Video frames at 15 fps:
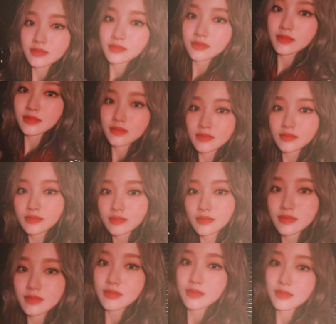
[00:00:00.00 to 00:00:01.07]
and
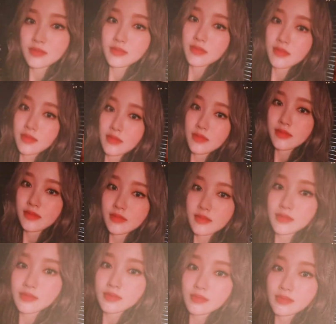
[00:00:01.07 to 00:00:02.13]
here they
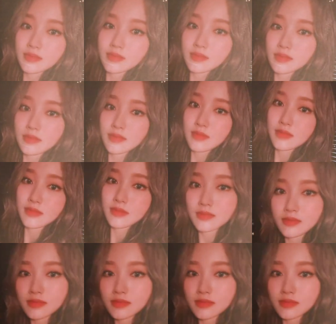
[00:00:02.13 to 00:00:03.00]
are. Look at